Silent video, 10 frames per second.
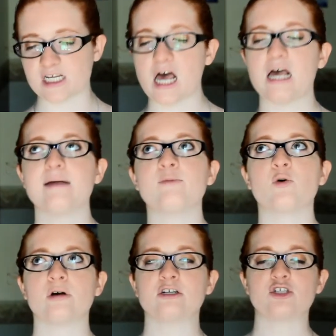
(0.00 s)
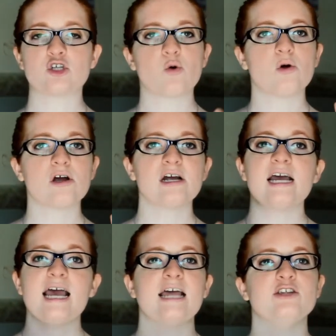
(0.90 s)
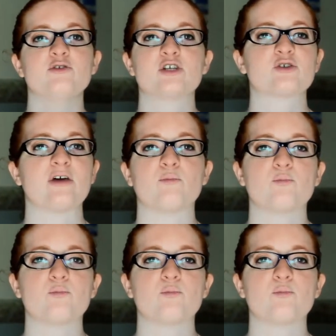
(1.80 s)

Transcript: time or a chore and you just